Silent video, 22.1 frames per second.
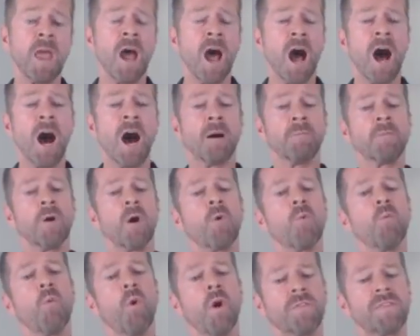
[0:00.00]

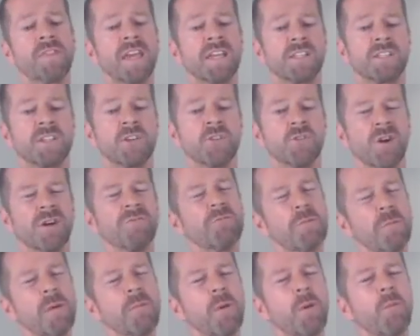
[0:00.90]
what they do,
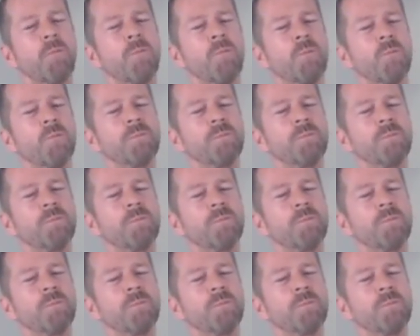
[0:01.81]
remember,